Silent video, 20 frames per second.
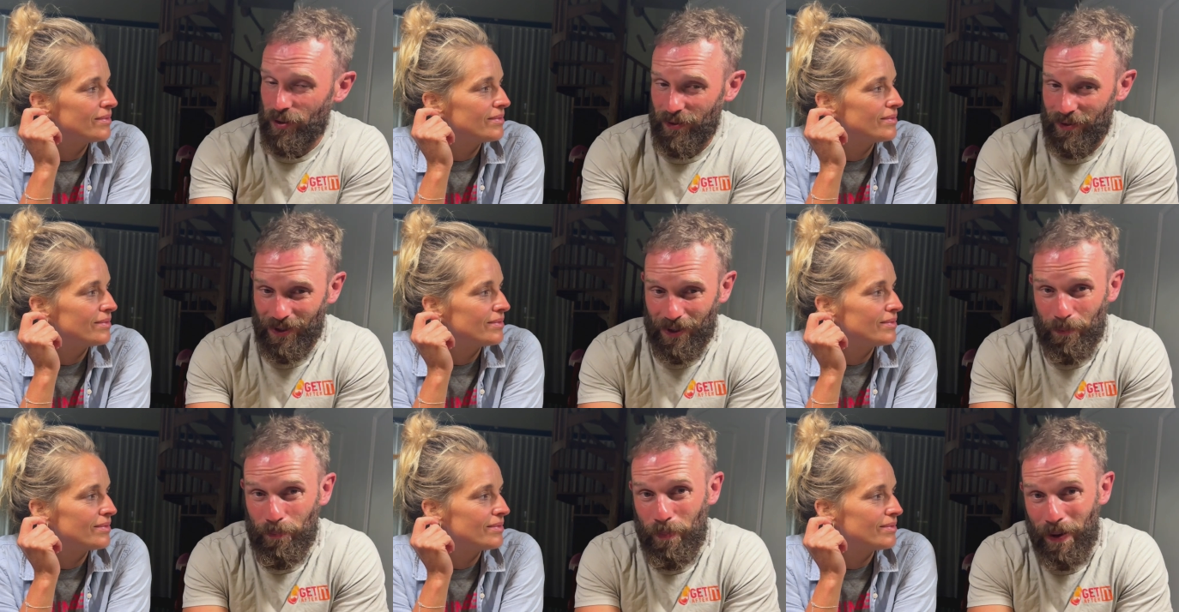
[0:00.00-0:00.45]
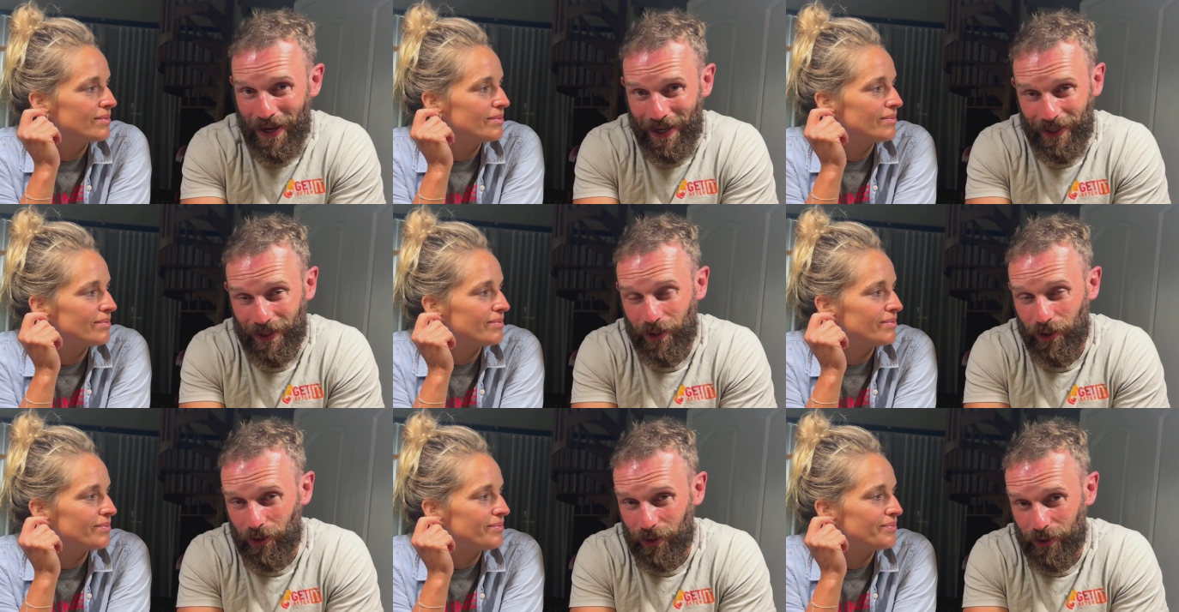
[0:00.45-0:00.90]
Speaker 1: into a back
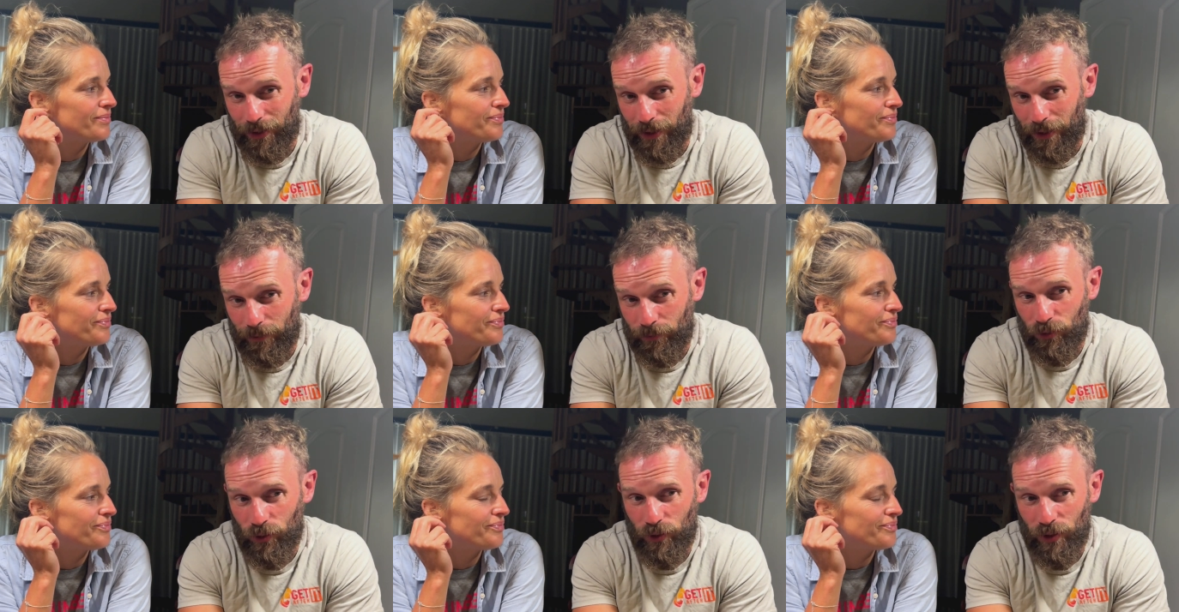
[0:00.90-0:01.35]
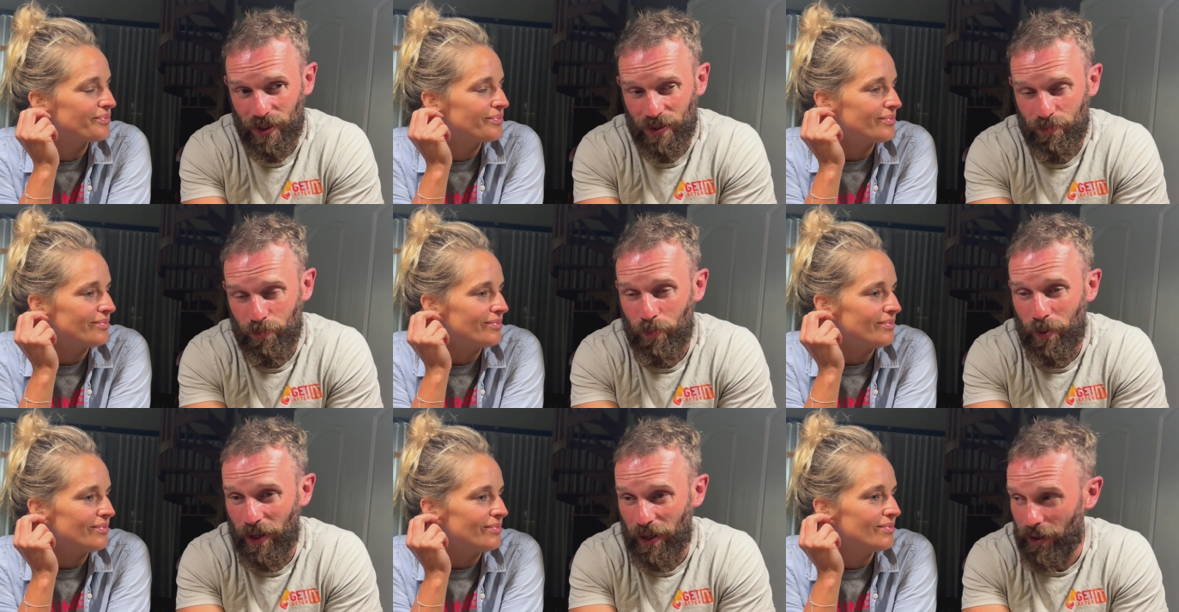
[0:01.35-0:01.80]
garden. So this
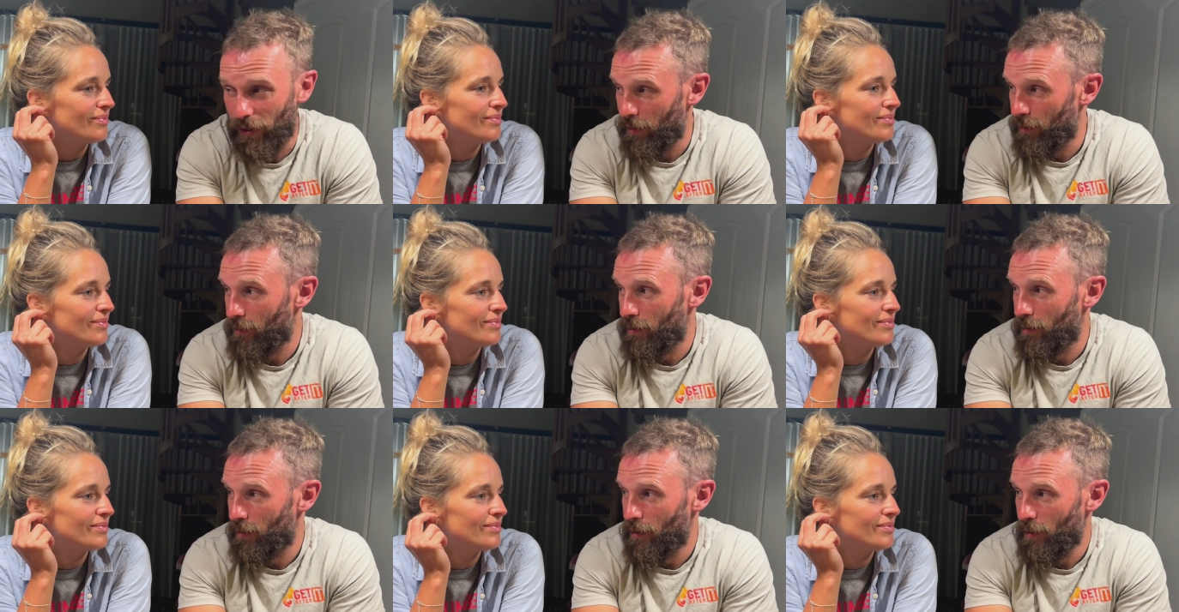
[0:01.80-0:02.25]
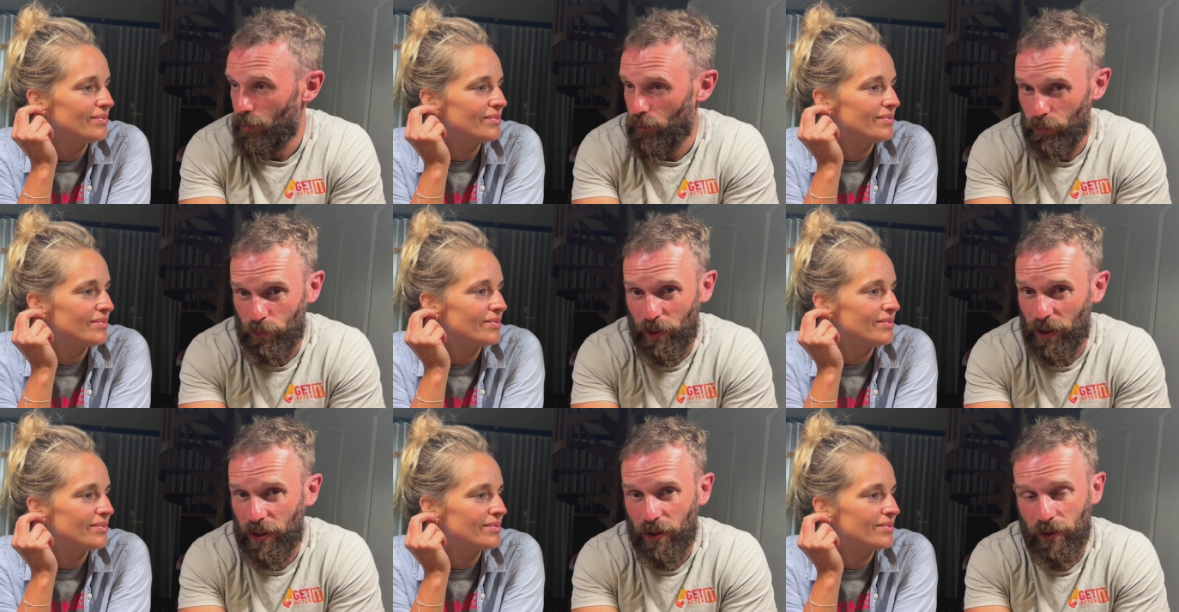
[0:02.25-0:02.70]
bear,
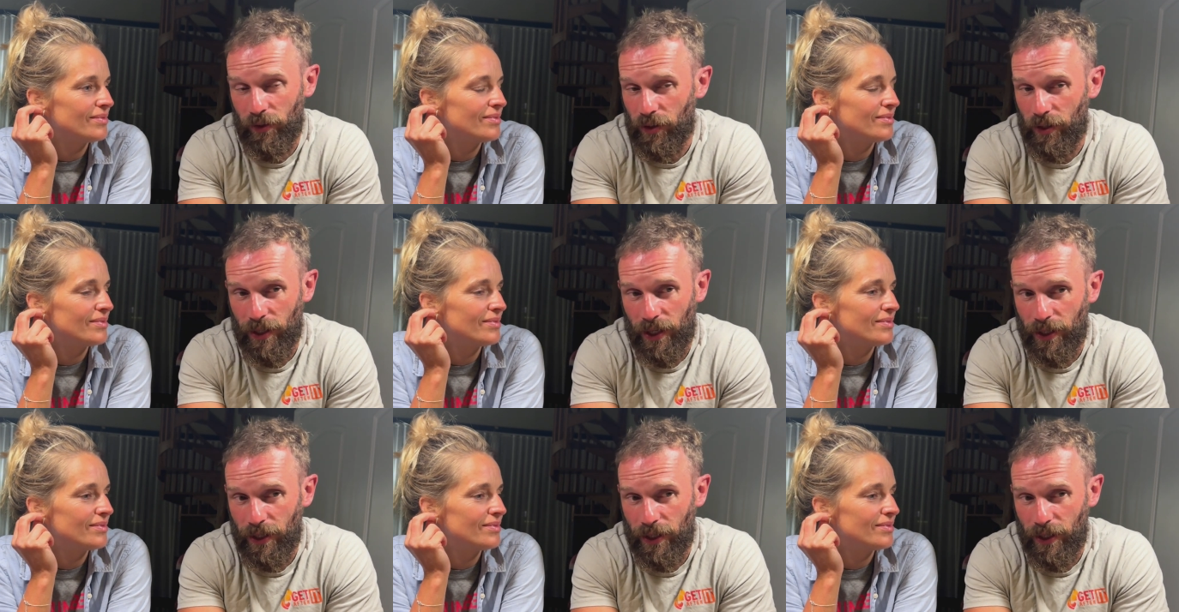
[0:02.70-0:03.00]
bigger than